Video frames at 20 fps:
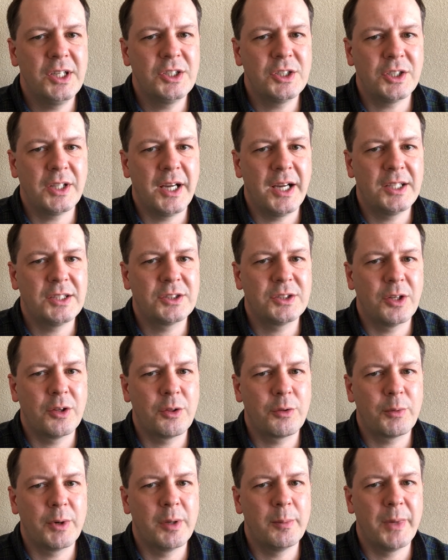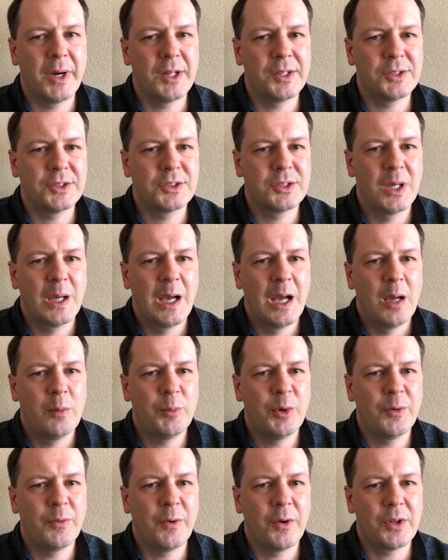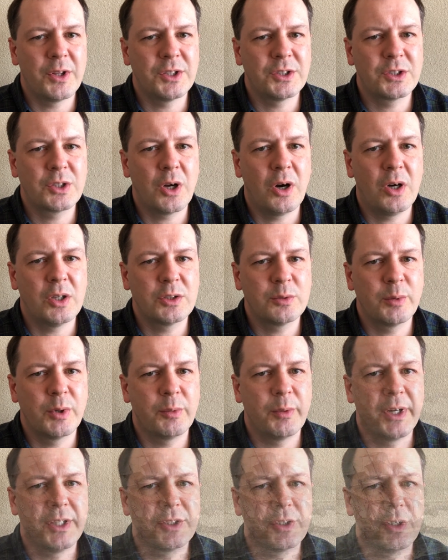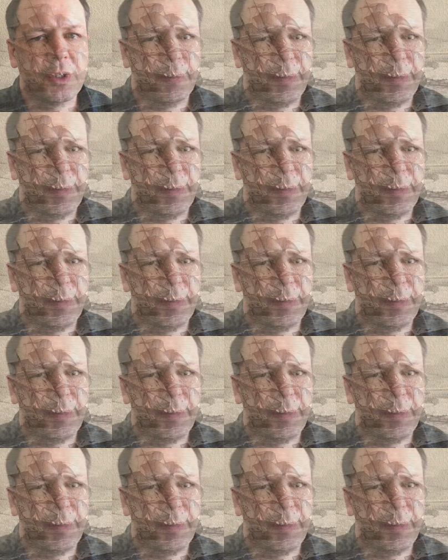lasted 3 months before the Scots were rescued